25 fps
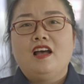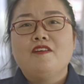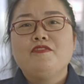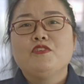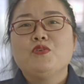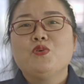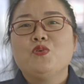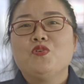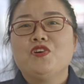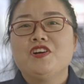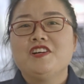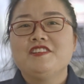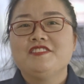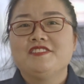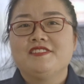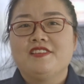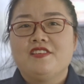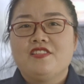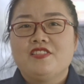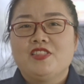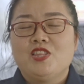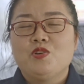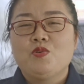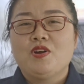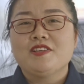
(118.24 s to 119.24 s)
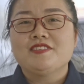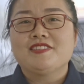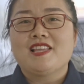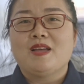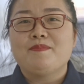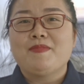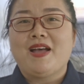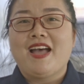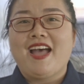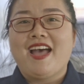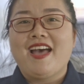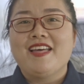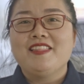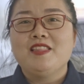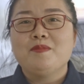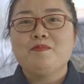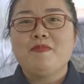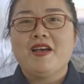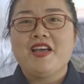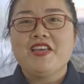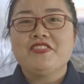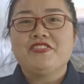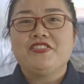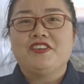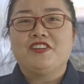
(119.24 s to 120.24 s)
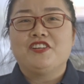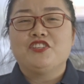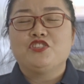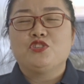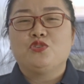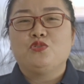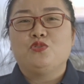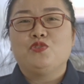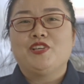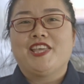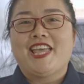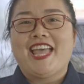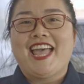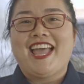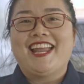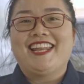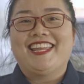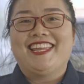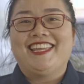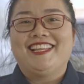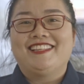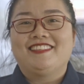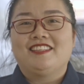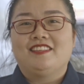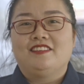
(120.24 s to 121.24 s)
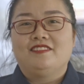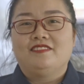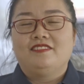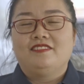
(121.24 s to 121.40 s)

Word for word: Of course, there are some other methods to get it,